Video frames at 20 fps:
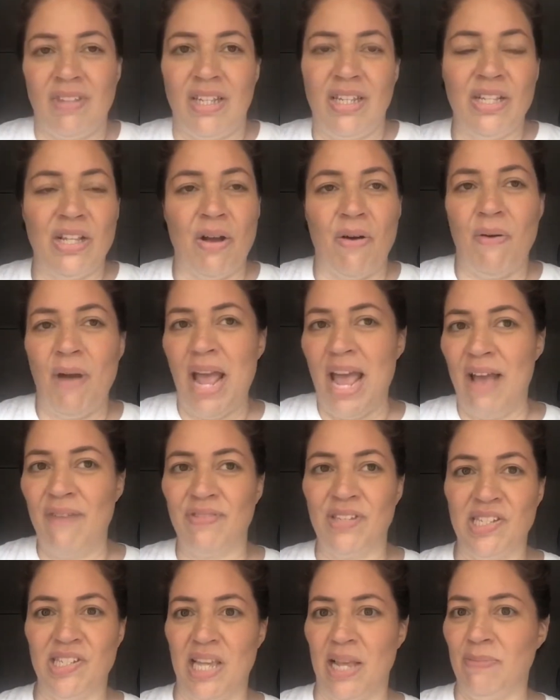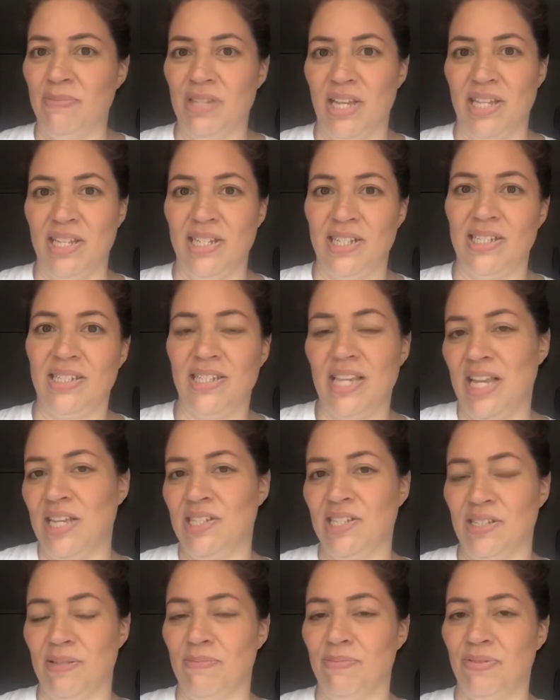you know, have the same
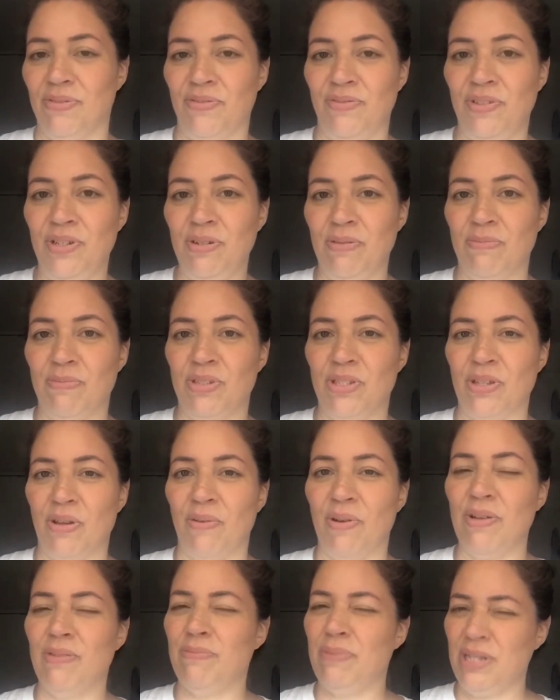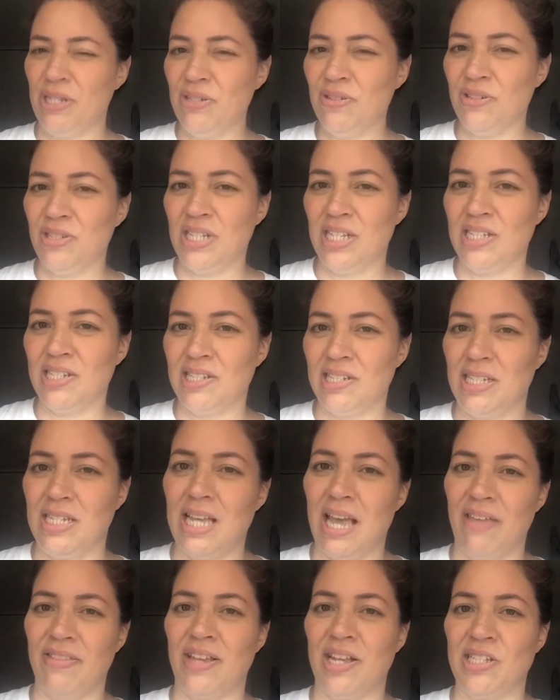taste in perfume. So it would be interesting to see
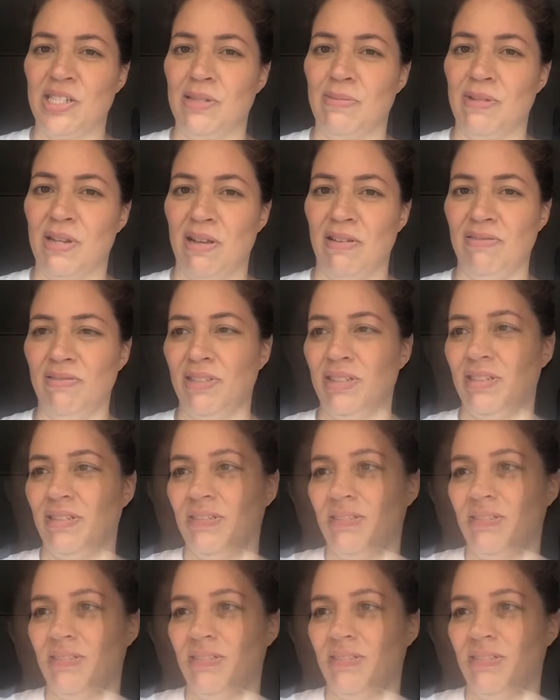how that smells.